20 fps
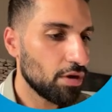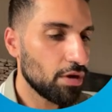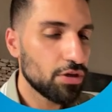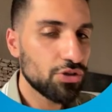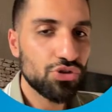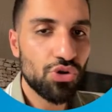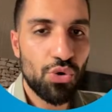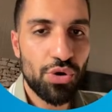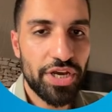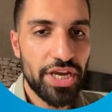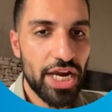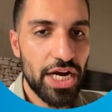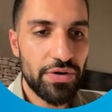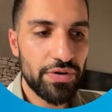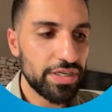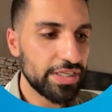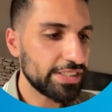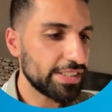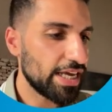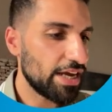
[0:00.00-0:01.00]
So here
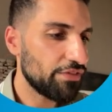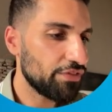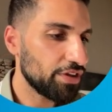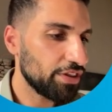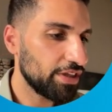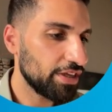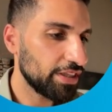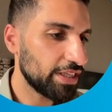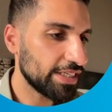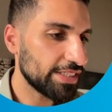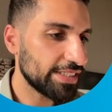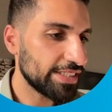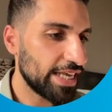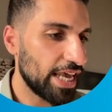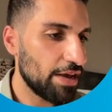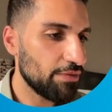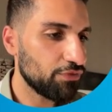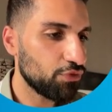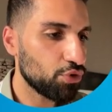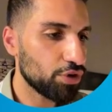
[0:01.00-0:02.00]
is everything the
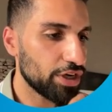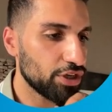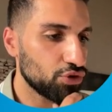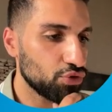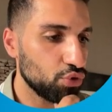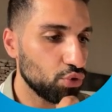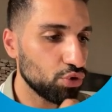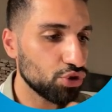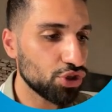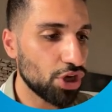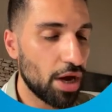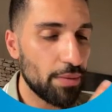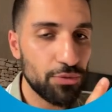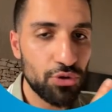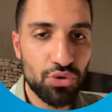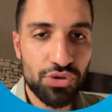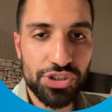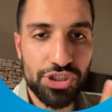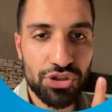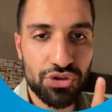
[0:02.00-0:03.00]
same. For the tools, I'm
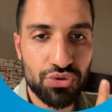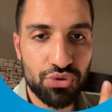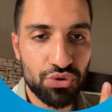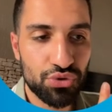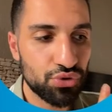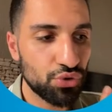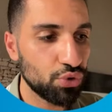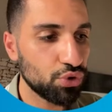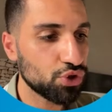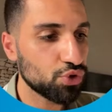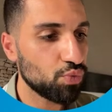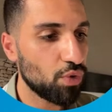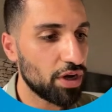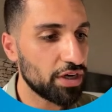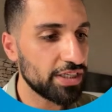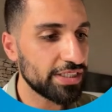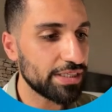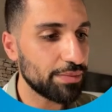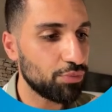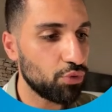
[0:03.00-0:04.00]
using two tools. One
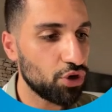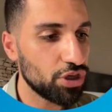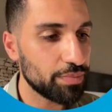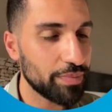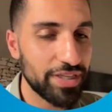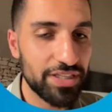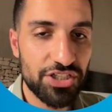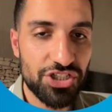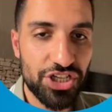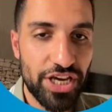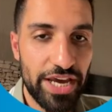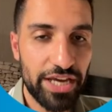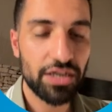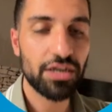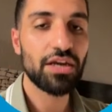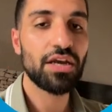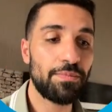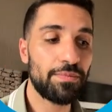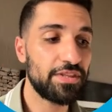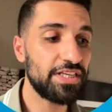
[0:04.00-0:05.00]
is appointment check.
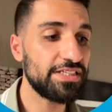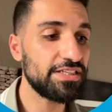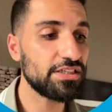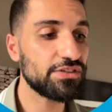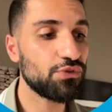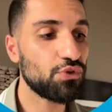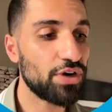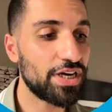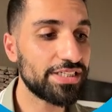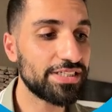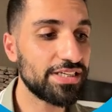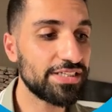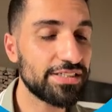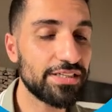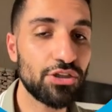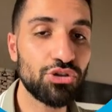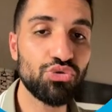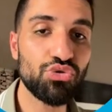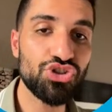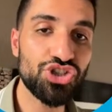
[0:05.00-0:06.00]
This is for
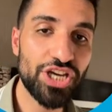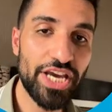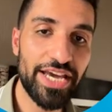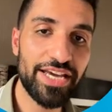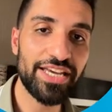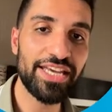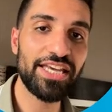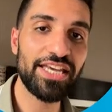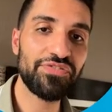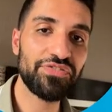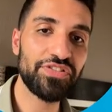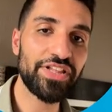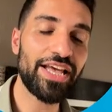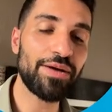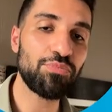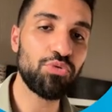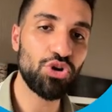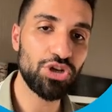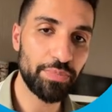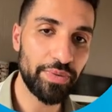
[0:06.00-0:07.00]
assistant to check if the
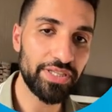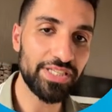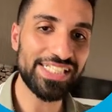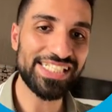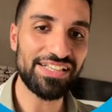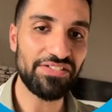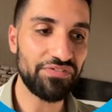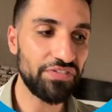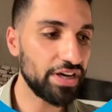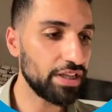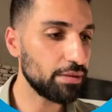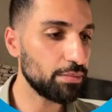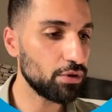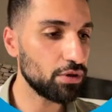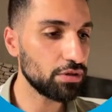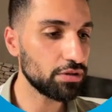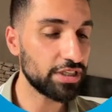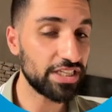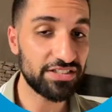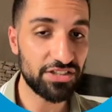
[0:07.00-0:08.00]
appointment is
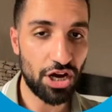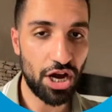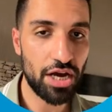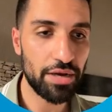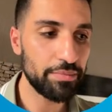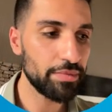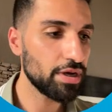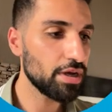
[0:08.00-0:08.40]
available, the time.